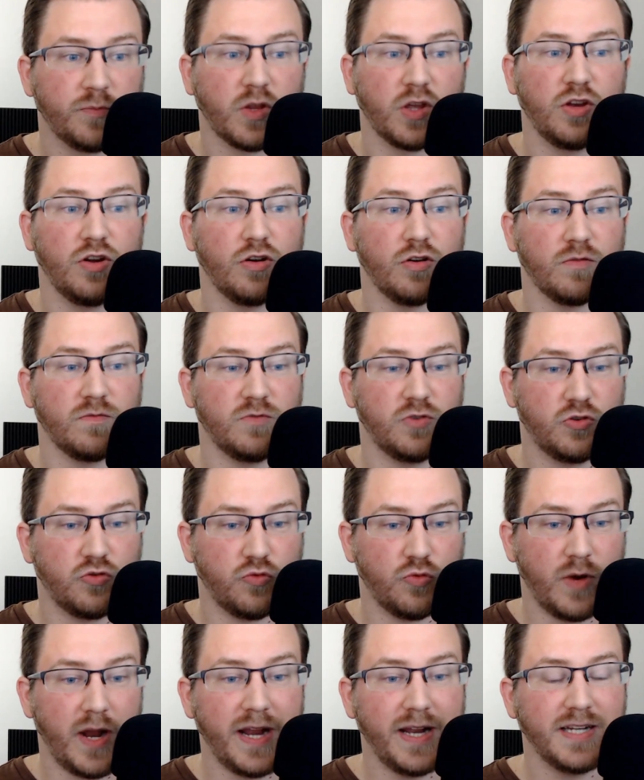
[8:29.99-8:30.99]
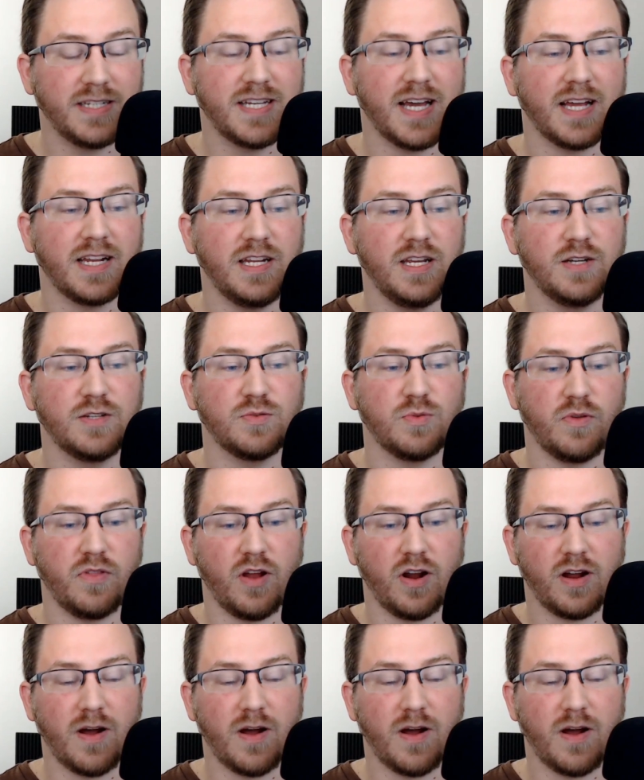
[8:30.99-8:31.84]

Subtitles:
You're creating techniques where they're